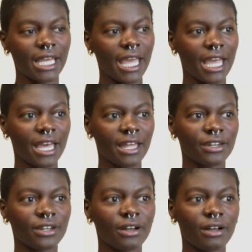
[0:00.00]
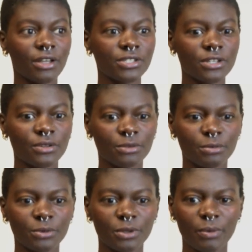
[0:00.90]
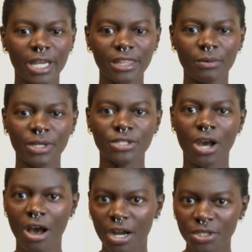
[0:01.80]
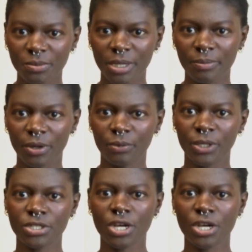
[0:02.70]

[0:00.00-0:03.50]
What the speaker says: and also through the way that we talk to people and we